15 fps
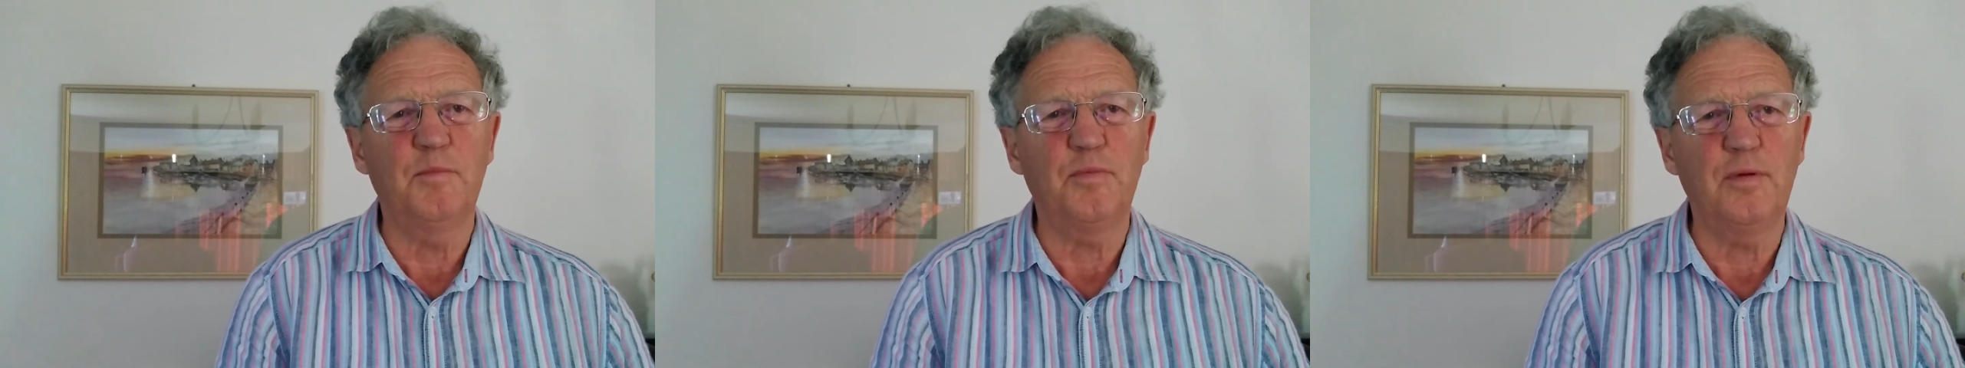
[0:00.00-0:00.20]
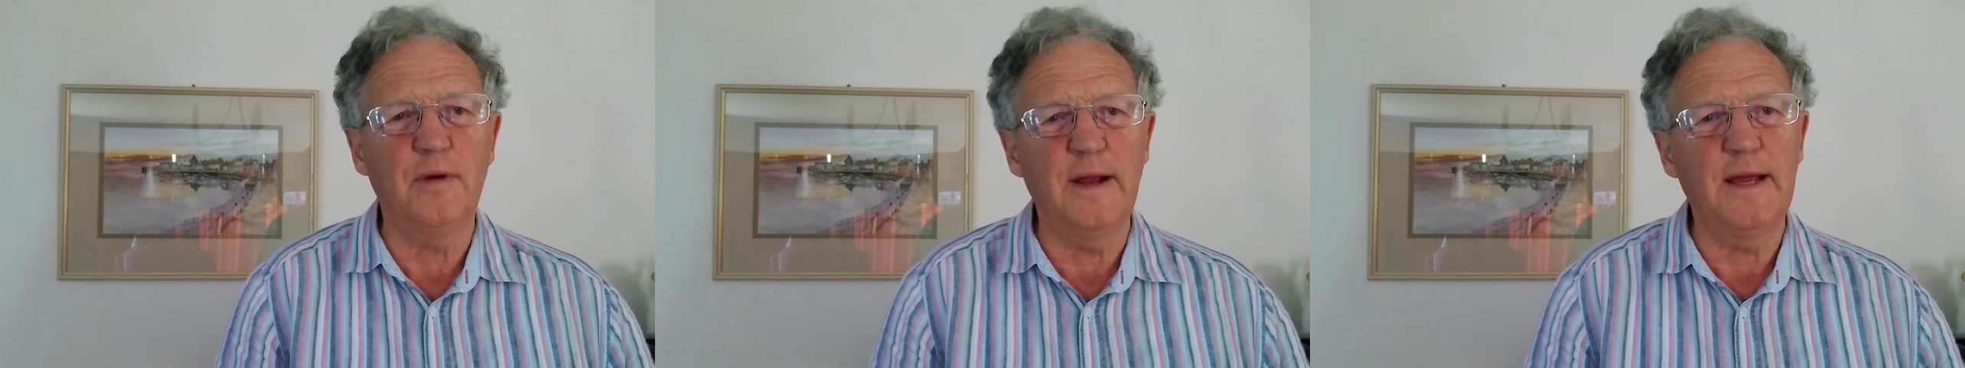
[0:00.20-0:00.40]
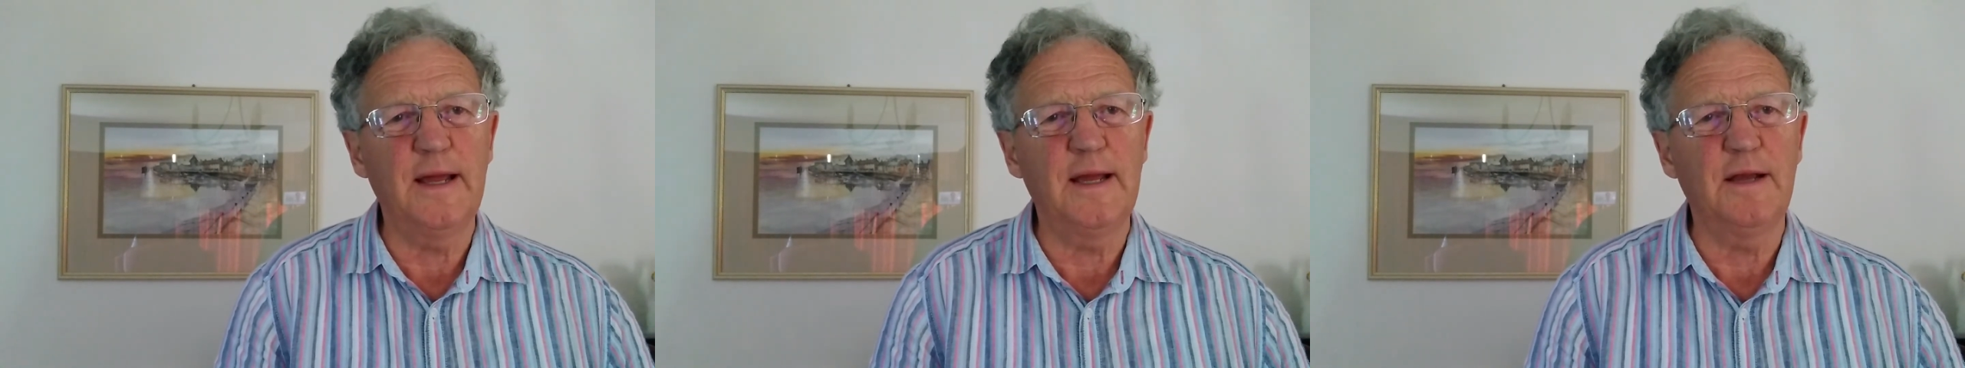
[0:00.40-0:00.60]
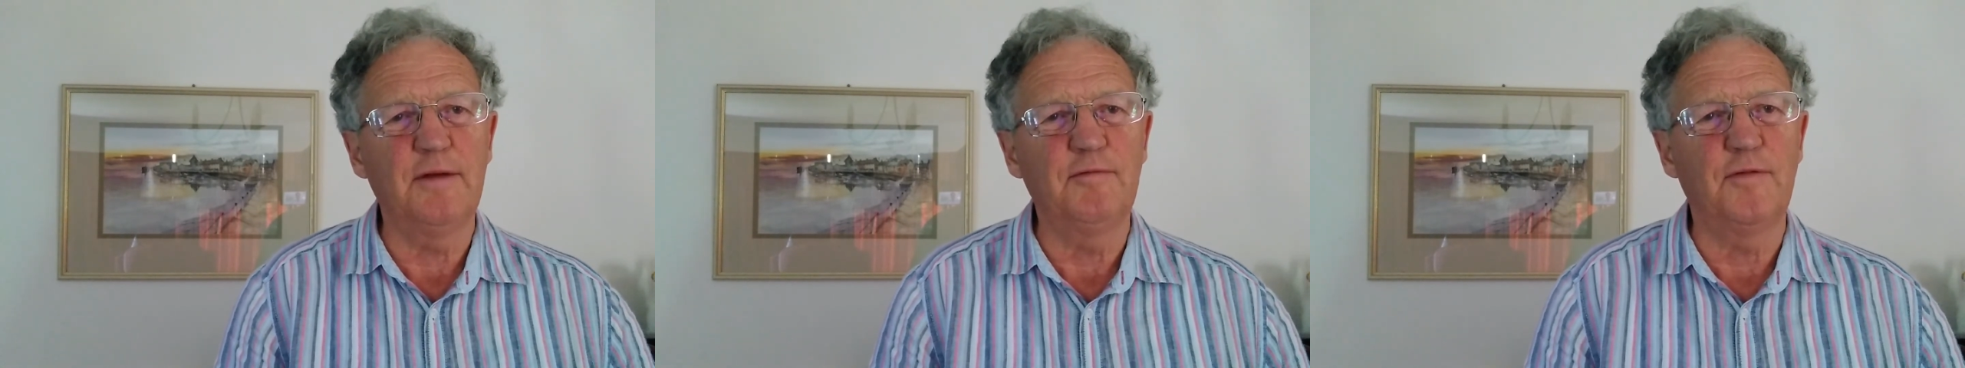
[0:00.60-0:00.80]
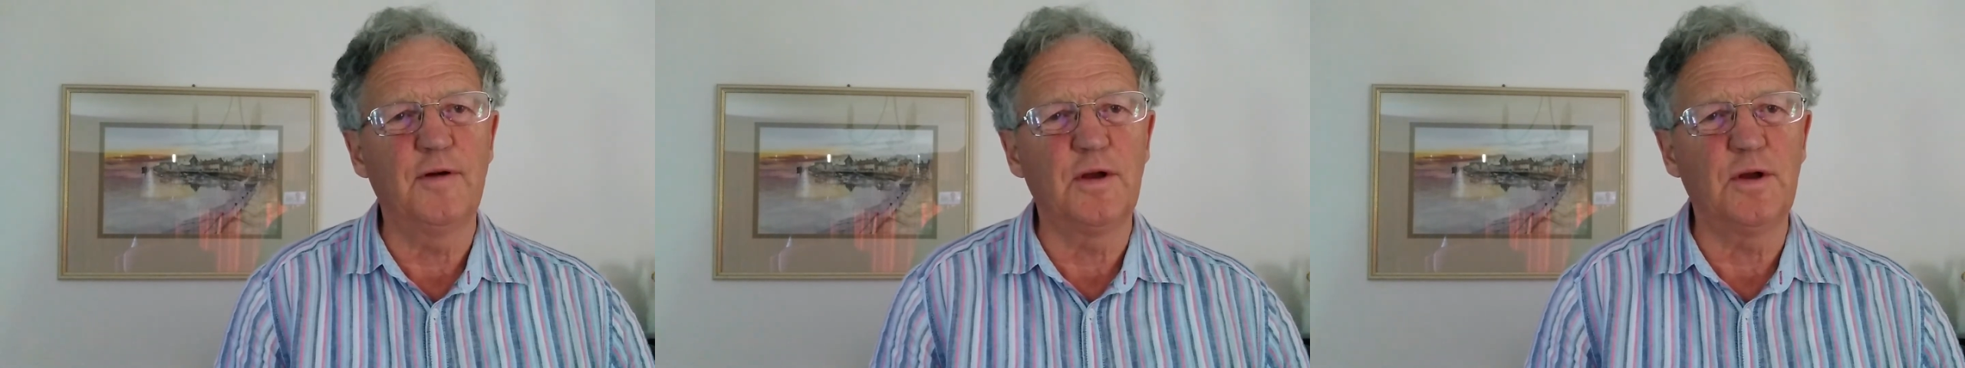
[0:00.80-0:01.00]
praying
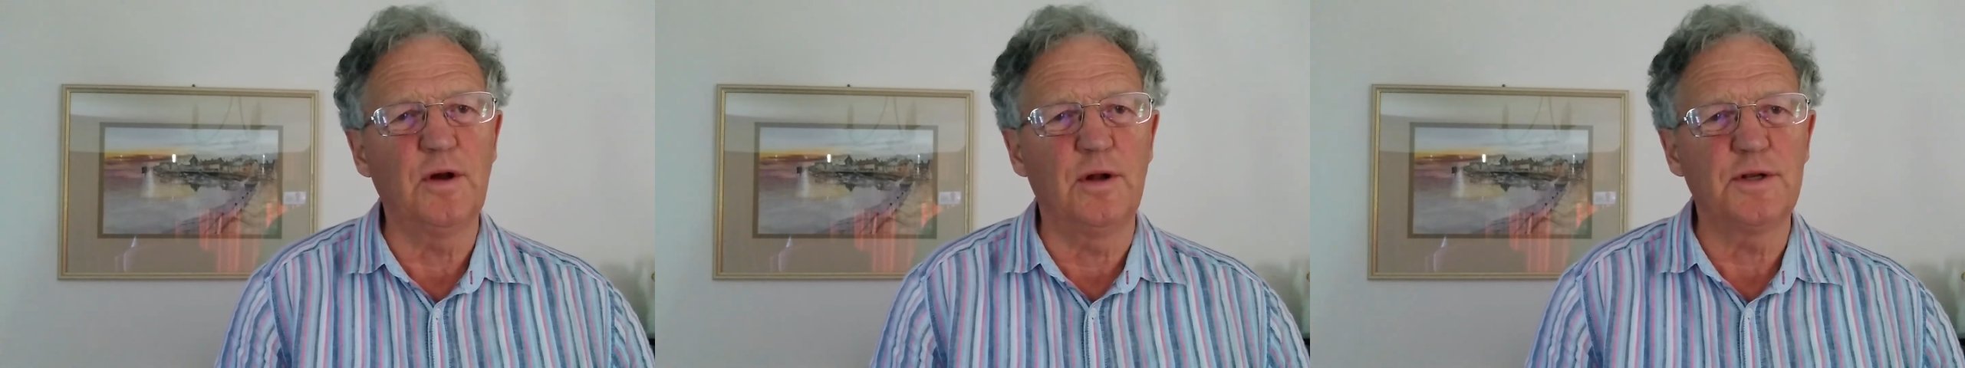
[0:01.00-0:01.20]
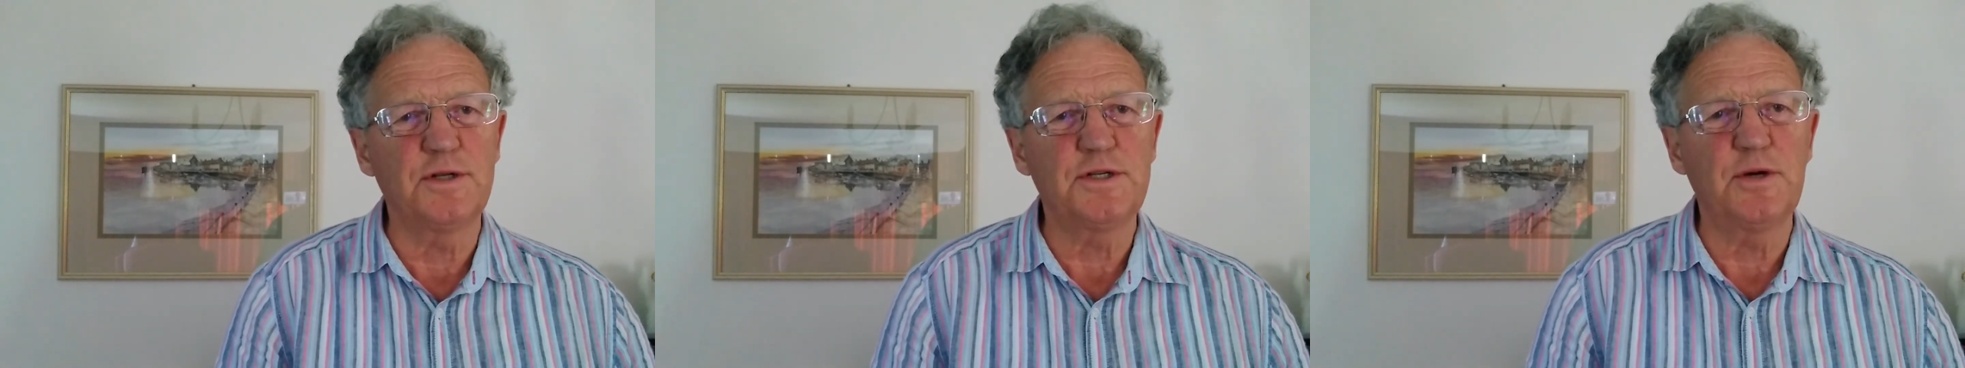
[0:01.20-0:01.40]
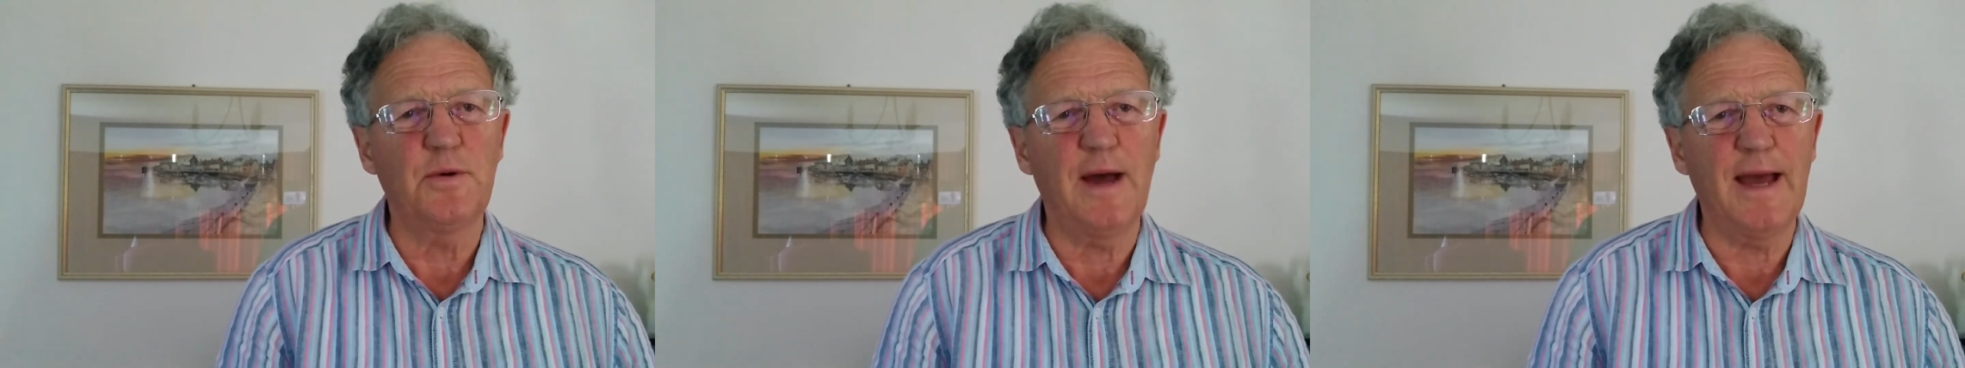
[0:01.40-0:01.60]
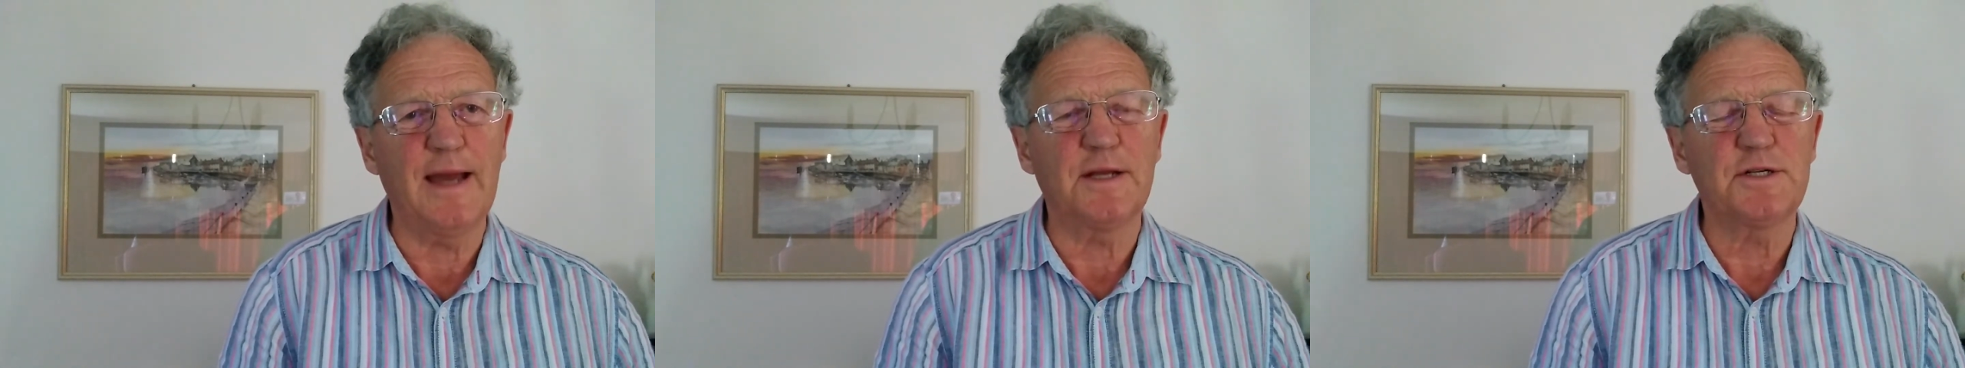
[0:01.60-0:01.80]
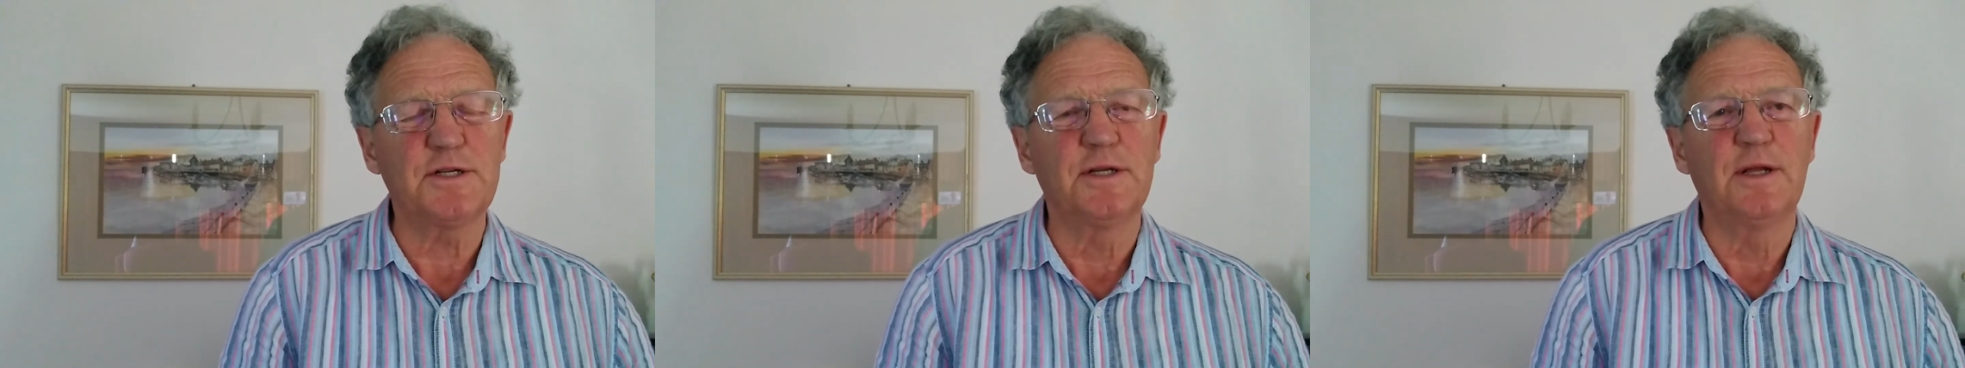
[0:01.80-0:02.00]
for God to
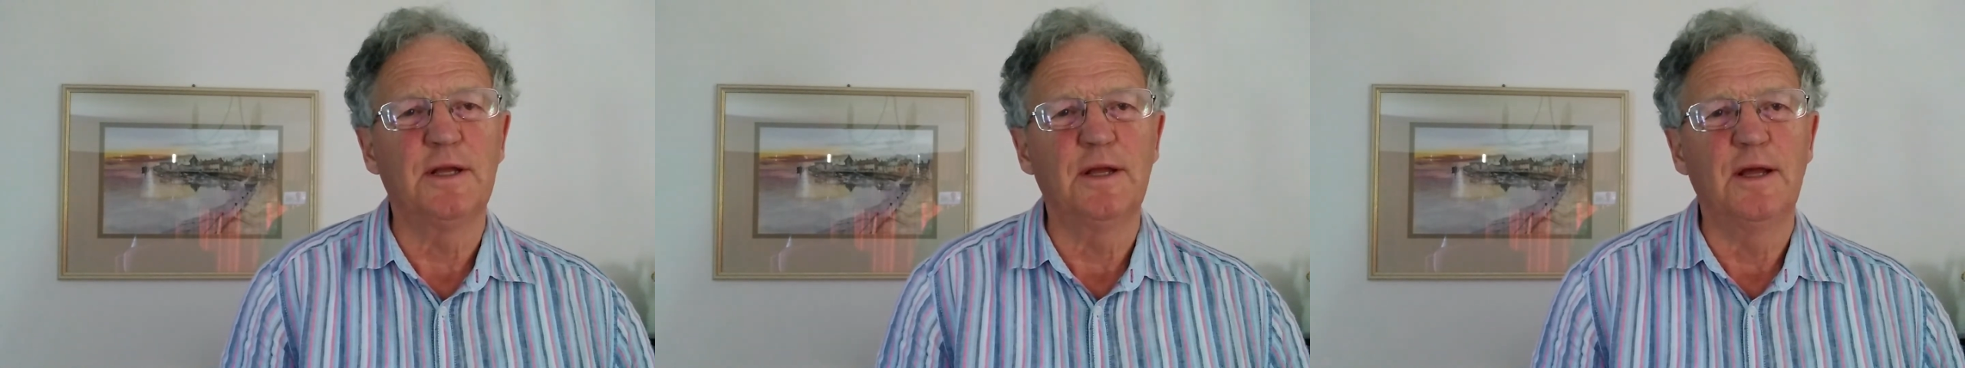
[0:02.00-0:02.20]
act,